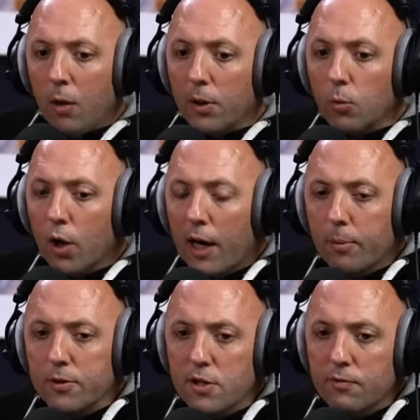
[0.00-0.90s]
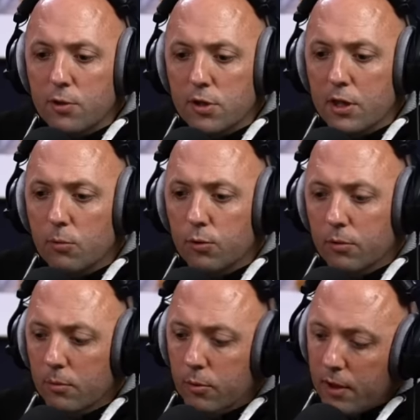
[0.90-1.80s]
but what happens if you say,
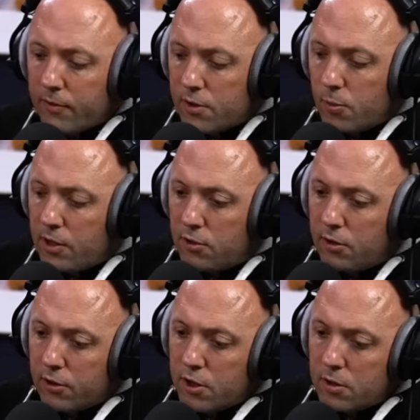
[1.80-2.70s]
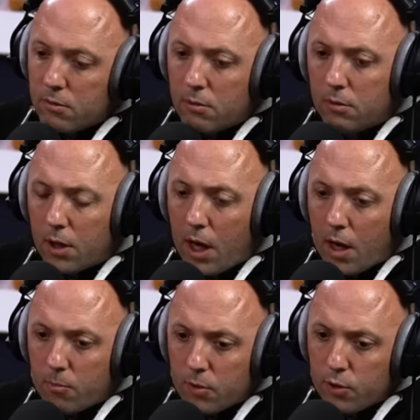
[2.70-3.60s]
we'll have this wage reduction,
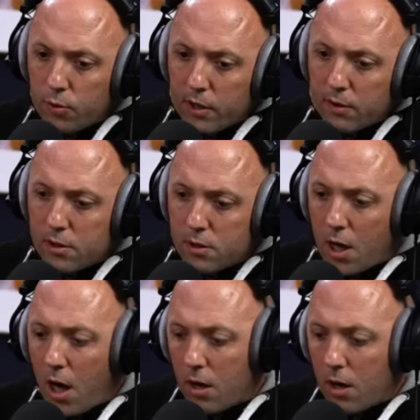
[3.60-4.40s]
you'll get this